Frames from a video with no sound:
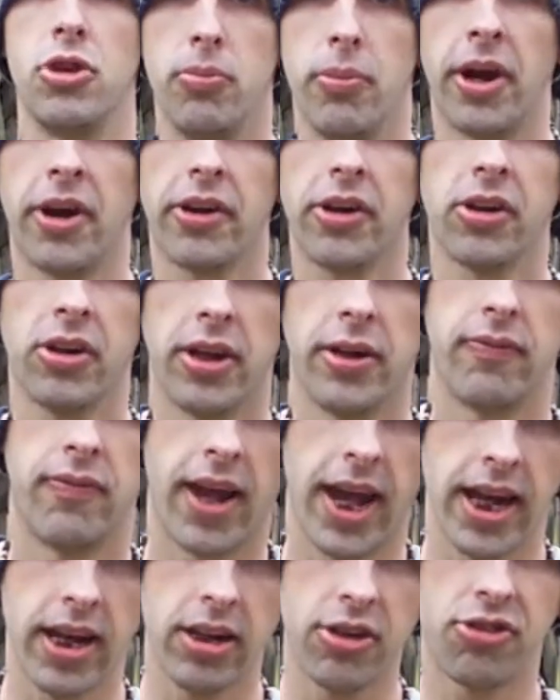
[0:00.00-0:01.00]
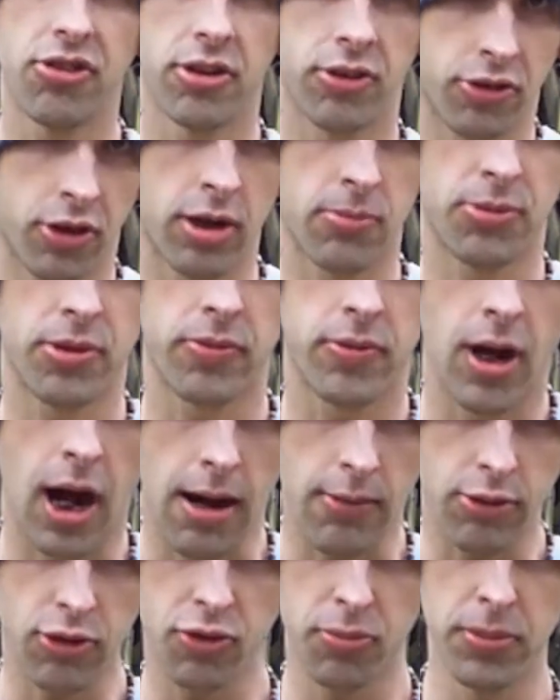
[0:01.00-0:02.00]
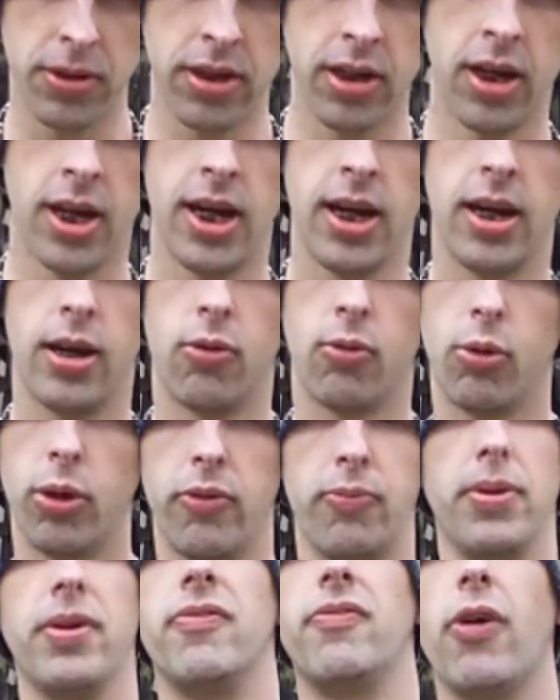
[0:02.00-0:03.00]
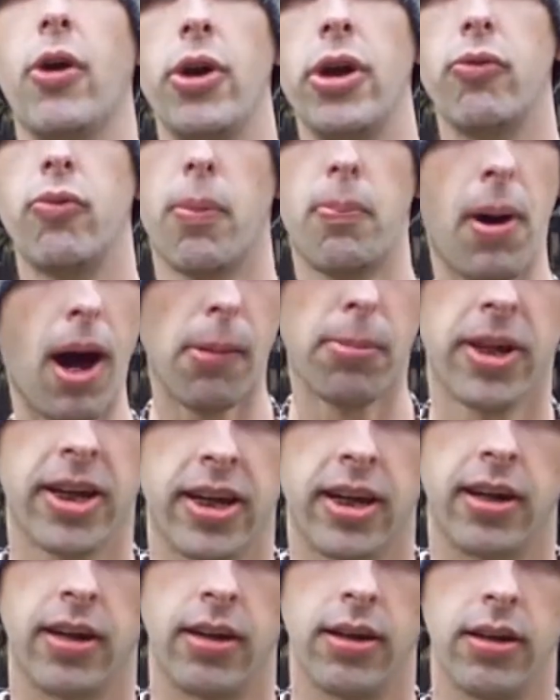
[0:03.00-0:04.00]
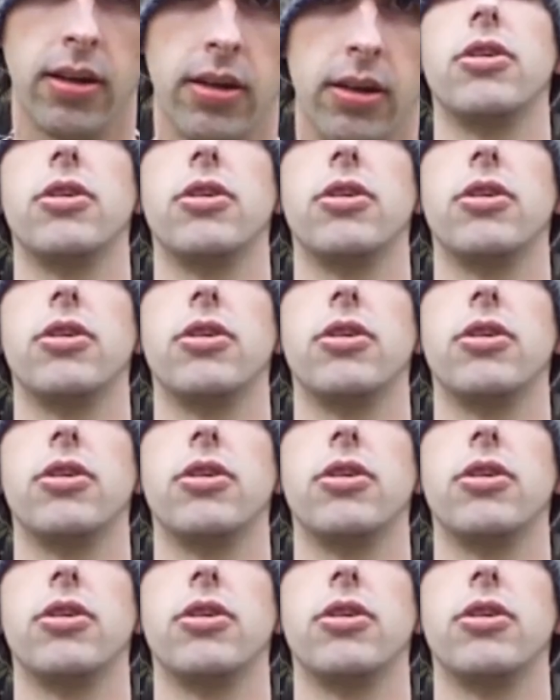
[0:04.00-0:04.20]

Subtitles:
numerical advantage in terms of congressmen will have been voted Republican.